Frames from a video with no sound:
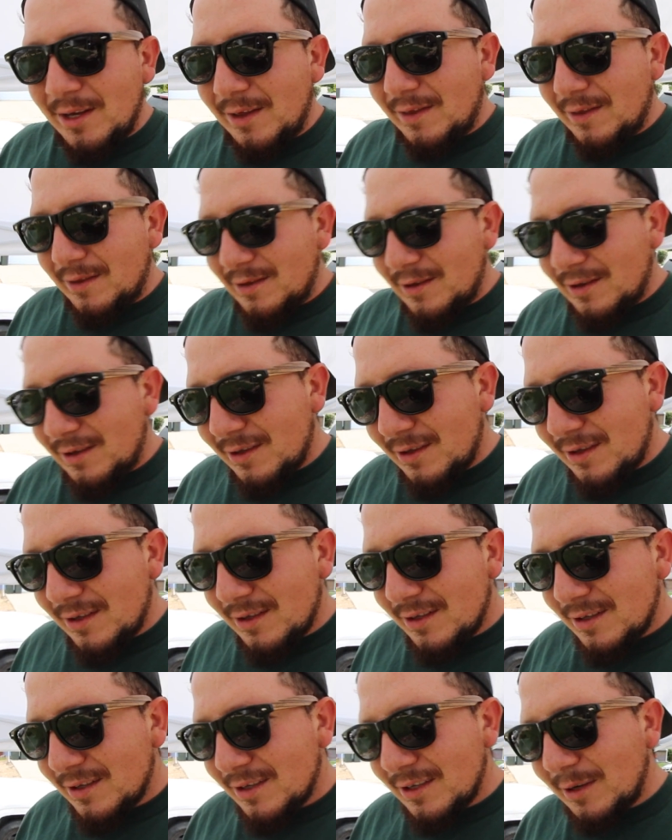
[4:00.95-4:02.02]
Is
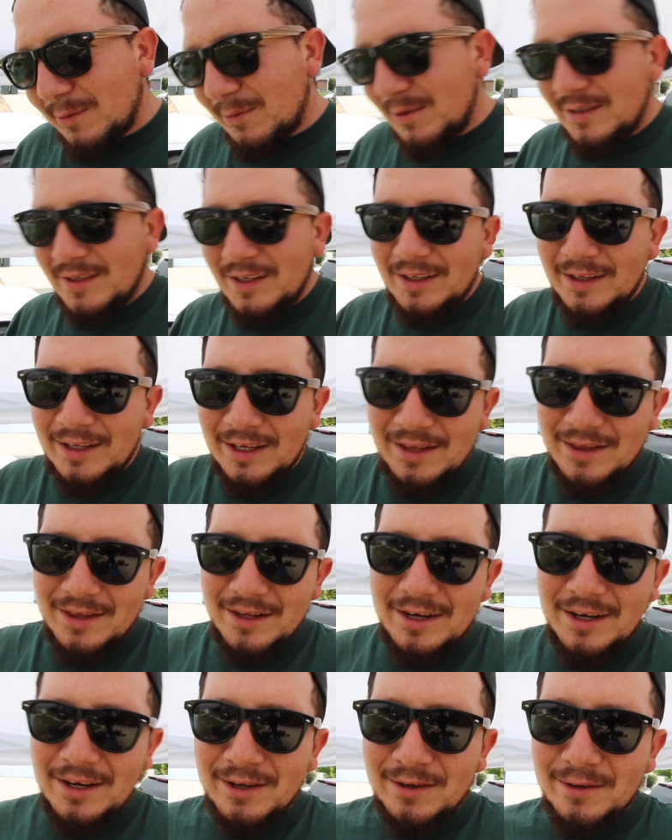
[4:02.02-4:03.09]
I'm going to take the
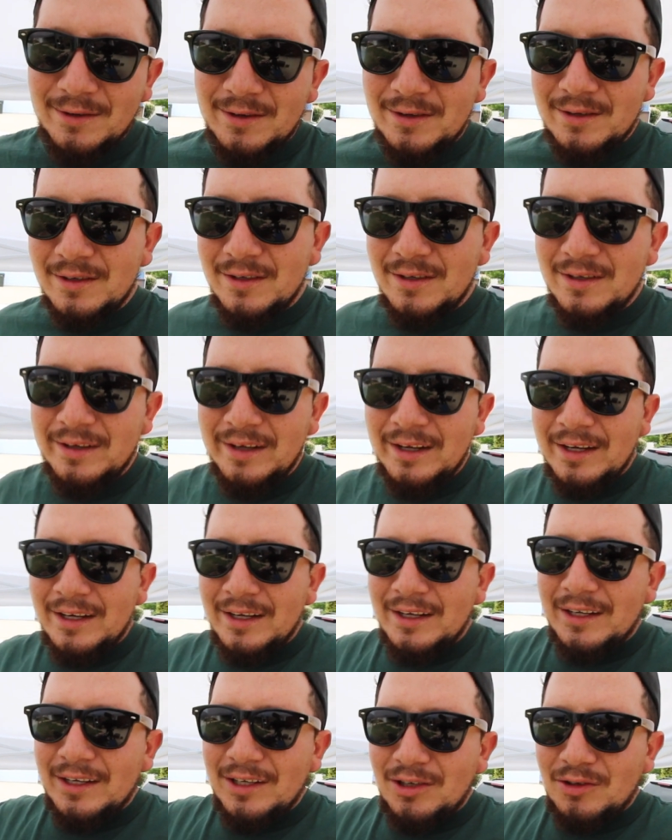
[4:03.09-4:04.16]
engine out,
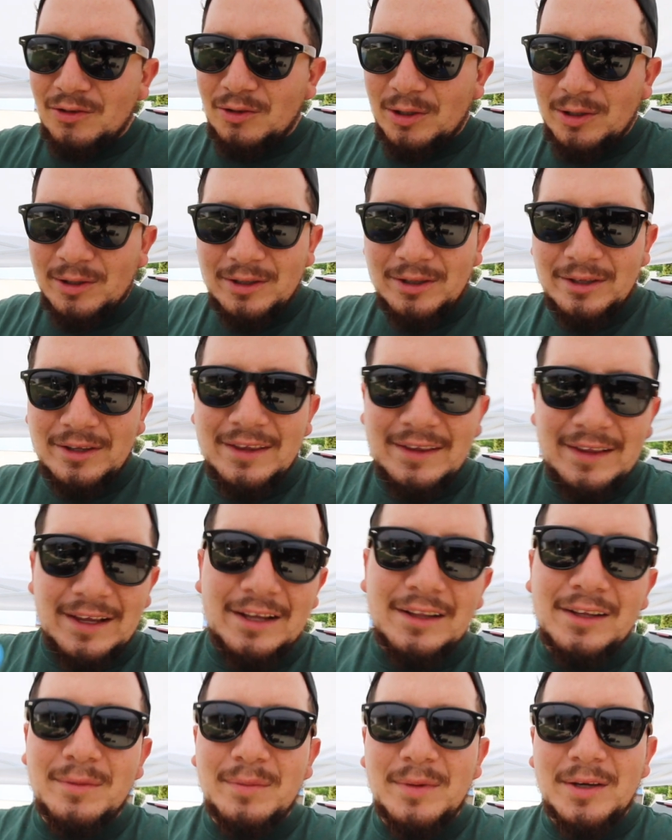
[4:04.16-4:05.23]
drill a
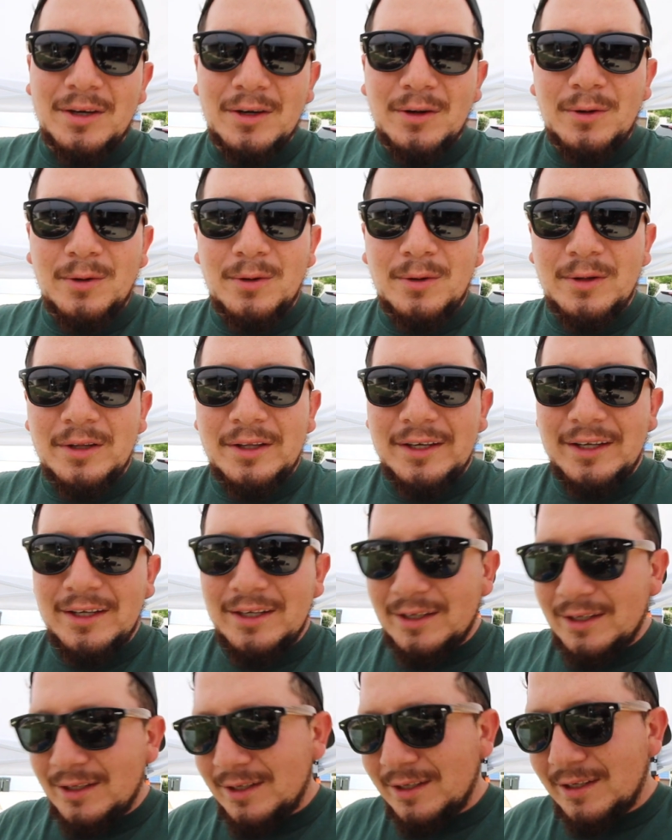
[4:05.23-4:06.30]
slightly bigger hole in
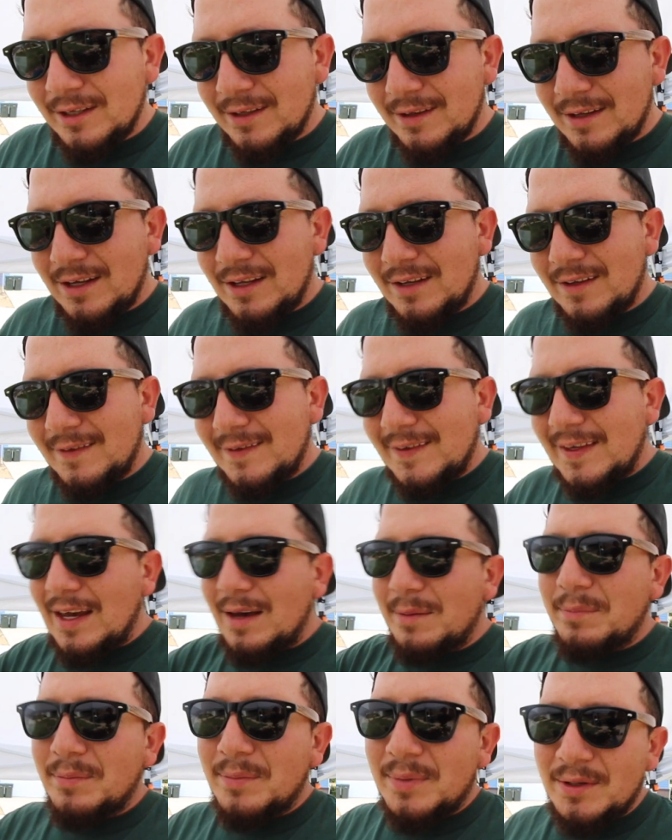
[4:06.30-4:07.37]
it, and then
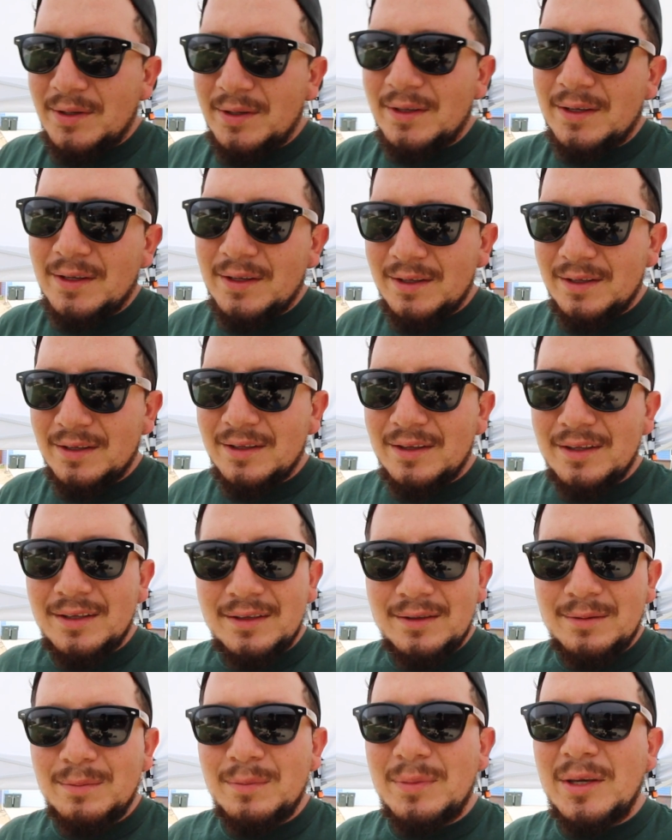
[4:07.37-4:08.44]
tap
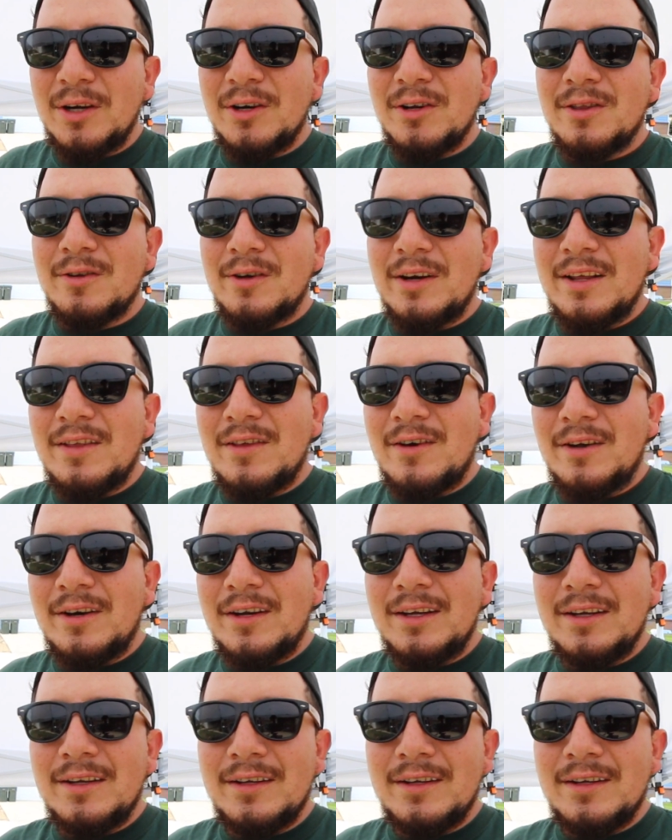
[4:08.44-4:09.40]
the bigger threads on it.